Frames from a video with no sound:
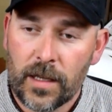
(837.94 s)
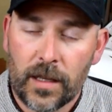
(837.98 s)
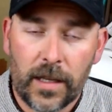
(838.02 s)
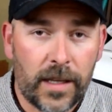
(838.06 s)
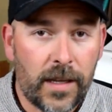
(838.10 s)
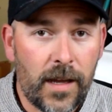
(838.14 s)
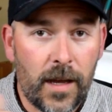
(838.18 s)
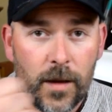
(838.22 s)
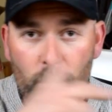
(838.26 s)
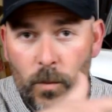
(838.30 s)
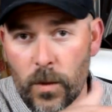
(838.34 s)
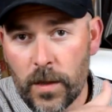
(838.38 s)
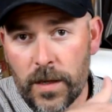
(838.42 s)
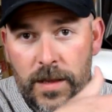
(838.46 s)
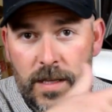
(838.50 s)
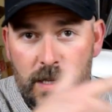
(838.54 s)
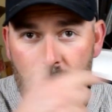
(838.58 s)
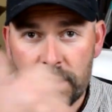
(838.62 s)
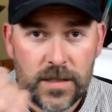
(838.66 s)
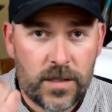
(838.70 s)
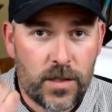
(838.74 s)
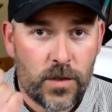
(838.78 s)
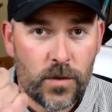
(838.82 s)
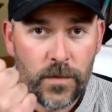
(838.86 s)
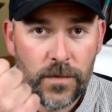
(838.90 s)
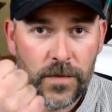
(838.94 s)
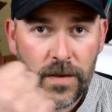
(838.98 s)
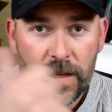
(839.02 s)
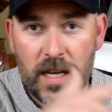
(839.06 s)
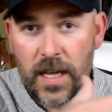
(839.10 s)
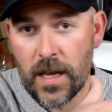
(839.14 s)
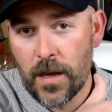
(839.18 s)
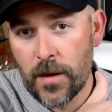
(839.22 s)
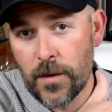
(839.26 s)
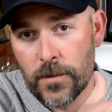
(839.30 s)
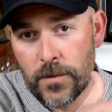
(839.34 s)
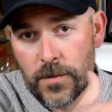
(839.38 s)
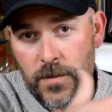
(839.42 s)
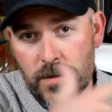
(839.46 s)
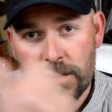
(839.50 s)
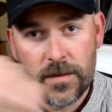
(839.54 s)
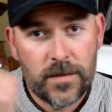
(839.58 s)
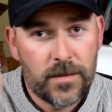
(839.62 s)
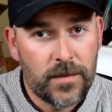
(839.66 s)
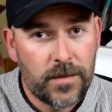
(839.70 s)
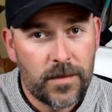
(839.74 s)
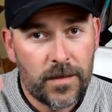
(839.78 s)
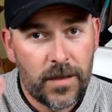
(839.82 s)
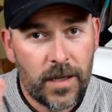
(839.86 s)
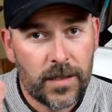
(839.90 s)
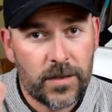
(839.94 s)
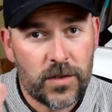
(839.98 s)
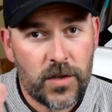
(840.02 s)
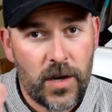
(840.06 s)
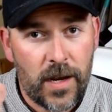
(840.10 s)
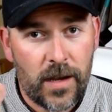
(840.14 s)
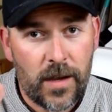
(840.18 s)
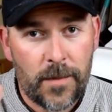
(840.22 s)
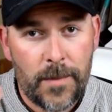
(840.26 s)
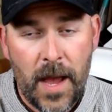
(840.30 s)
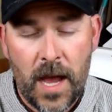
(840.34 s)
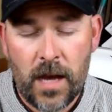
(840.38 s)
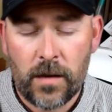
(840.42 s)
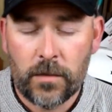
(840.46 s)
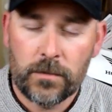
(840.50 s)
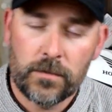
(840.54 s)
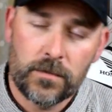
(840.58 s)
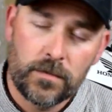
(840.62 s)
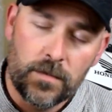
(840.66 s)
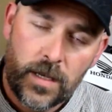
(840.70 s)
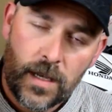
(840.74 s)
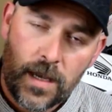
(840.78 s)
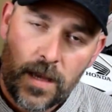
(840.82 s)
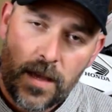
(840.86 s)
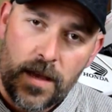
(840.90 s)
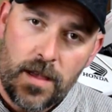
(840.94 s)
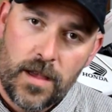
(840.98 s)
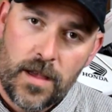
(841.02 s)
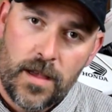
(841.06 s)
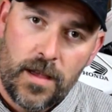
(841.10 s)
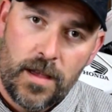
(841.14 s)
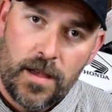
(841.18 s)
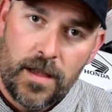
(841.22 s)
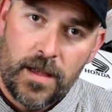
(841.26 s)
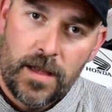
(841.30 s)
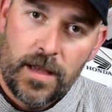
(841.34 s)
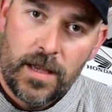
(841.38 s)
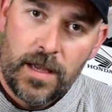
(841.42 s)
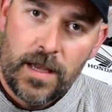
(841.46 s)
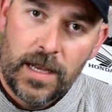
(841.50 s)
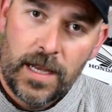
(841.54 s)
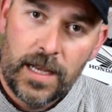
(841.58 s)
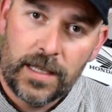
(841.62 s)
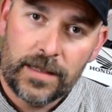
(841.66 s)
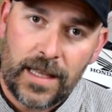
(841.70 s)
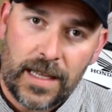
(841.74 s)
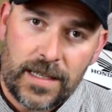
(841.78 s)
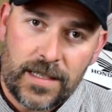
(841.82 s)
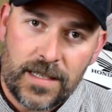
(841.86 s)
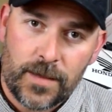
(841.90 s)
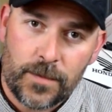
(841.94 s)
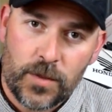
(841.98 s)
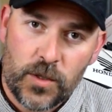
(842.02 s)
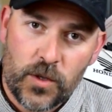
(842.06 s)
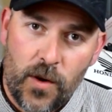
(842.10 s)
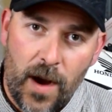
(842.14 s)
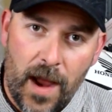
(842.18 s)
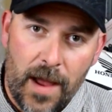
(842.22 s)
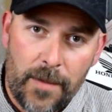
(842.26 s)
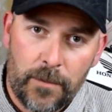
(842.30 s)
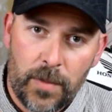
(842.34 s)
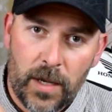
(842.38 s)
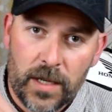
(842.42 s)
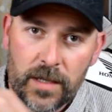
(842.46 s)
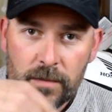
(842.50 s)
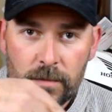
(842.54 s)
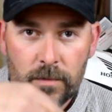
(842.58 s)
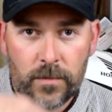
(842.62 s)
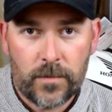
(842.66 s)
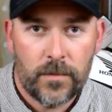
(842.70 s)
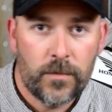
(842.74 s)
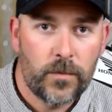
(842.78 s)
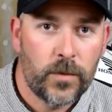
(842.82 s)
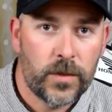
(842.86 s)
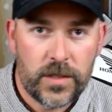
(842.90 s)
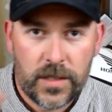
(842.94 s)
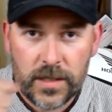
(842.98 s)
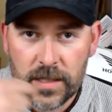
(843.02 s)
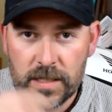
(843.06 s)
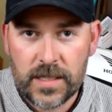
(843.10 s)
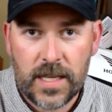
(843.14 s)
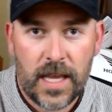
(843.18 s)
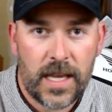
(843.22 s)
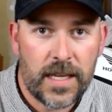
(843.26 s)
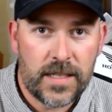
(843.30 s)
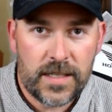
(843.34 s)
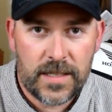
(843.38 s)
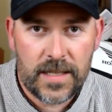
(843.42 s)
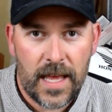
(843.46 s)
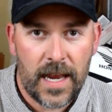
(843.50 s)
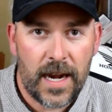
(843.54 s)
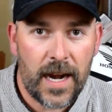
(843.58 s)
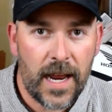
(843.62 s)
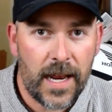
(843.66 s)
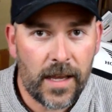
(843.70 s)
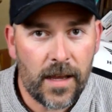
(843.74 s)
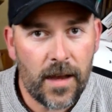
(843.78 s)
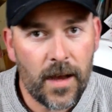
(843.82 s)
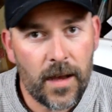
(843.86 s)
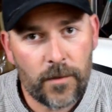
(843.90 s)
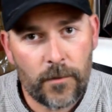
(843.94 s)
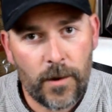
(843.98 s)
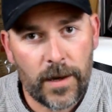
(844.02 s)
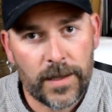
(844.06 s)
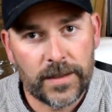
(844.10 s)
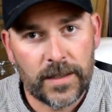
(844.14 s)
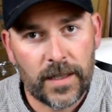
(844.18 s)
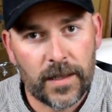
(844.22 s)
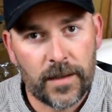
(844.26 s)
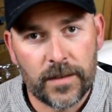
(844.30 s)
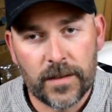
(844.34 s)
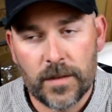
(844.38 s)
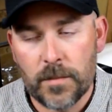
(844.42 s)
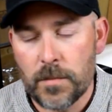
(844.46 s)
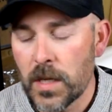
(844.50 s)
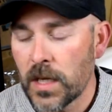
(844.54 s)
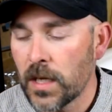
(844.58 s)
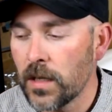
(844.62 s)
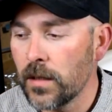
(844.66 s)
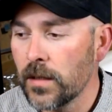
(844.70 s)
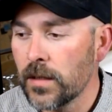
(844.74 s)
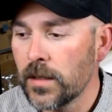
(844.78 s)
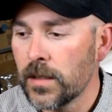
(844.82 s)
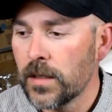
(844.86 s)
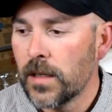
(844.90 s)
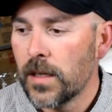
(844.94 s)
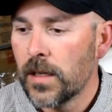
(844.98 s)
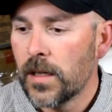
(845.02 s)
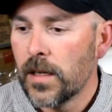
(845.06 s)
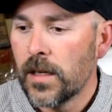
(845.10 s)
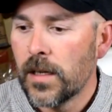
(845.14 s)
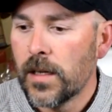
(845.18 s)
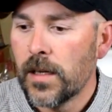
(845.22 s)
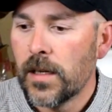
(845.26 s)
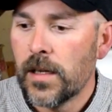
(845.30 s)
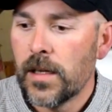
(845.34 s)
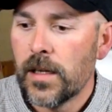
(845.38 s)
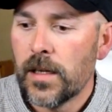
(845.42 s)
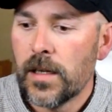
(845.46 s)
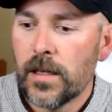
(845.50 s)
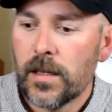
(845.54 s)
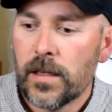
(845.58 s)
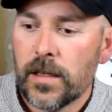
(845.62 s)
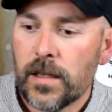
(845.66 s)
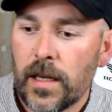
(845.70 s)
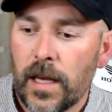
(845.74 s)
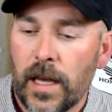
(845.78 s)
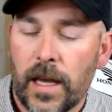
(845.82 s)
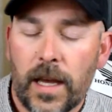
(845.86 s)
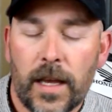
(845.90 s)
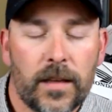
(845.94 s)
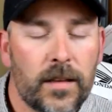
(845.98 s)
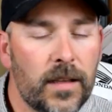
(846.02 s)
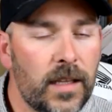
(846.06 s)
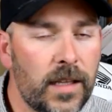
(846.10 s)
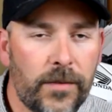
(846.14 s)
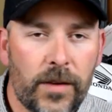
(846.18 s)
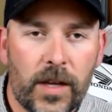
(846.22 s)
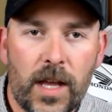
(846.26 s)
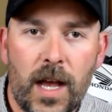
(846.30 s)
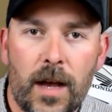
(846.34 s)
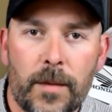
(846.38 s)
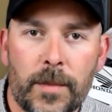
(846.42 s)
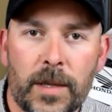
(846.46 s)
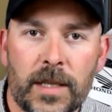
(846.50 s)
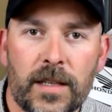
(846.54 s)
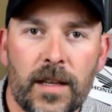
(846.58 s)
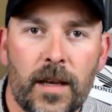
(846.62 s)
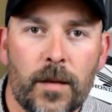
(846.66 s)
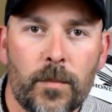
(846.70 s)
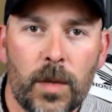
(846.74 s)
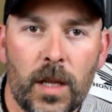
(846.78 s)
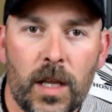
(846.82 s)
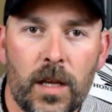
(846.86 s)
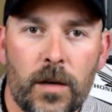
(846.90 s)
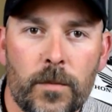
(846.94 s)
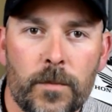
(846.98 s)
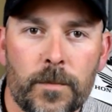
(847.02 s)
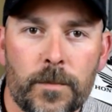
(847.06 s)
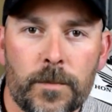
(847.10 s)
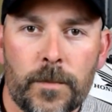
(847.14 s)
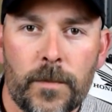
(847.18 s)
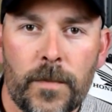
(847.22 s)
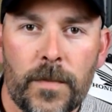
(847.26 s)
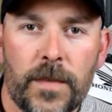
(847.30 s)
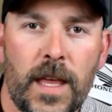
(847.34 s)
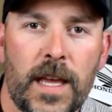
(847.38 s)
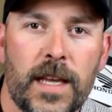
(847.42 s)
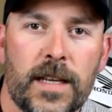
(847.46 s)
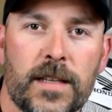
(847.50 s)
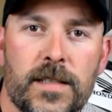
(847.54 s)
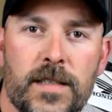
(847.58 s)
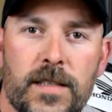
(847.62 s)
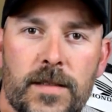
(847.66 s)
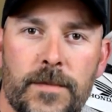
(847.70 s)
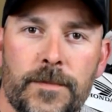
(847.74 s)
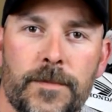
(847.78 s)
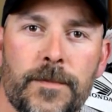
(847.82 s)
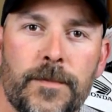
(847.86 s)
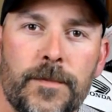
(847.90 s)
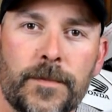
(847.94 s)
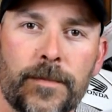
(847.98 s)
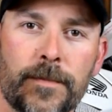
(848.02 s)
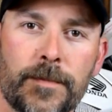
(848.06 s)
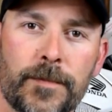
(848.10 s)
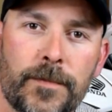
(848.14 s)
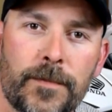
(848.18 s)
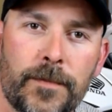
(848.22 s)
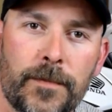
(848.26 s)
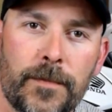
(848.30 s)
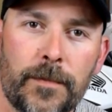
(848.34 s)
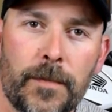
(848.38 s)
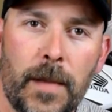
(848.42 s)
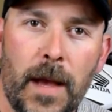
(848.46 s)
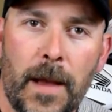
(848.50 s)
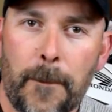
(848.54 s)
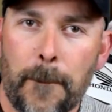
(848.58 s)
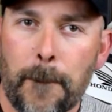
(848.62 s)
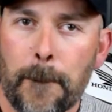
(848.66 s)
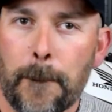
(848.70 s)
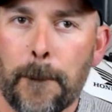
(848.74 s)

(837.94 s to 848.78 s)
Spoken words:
on one of these two videos and check them out. Hit that subscribe button, which in this case is icon right there in the middle, and leave a comment down below. Thanks. Bye.